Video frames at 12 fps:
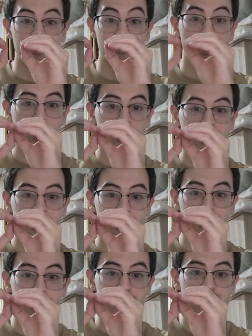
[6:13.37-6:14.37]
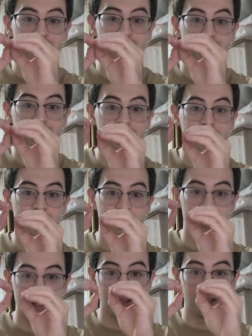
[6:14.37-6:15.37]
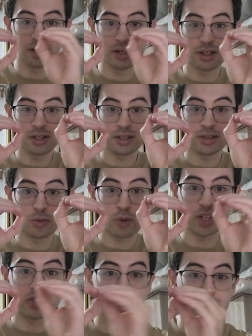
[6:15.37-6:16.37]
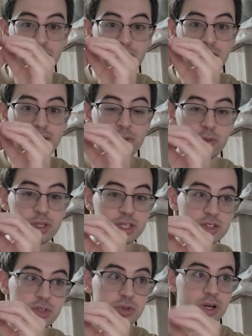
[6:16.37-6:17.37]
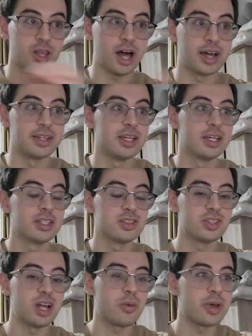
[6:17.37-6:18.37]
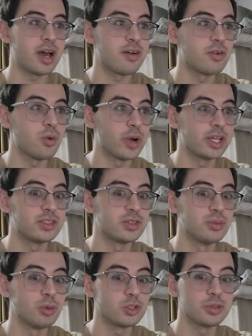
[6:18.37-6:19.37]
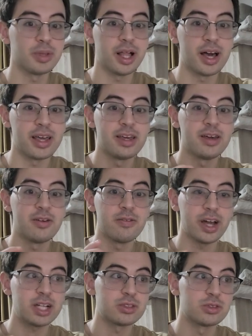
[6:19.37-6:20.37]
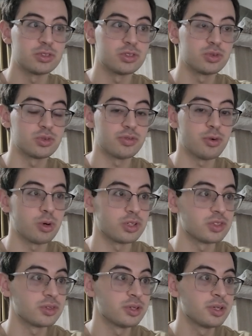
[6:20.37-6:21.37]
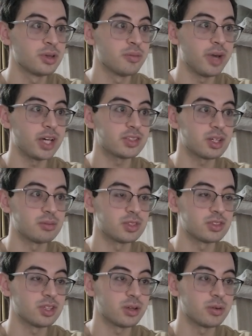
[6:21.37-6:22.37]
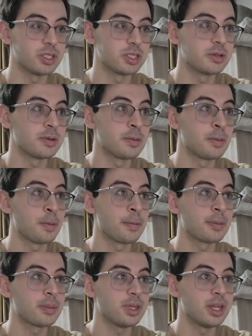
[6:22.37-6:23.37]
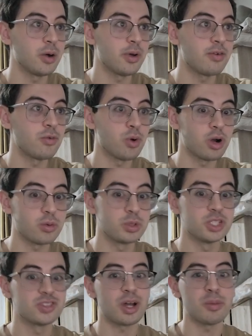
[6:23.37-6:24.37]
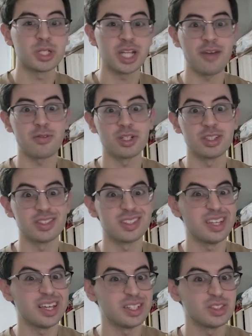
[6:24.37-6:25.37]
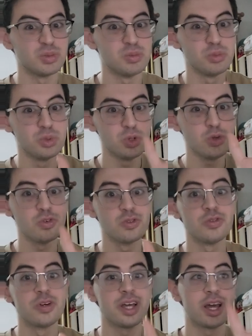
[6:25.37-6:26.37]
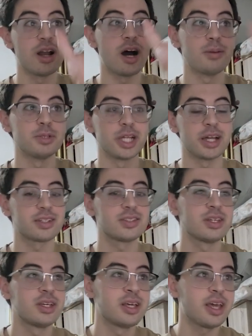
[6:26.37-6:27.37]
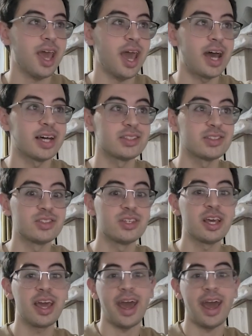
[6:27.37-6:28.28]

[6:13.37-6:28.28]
force is put into the resting ball when the two collide. So now we have a way to multiply vectors as force, mass times acceleration. And now we have work, which is how much effort does it take to move an object as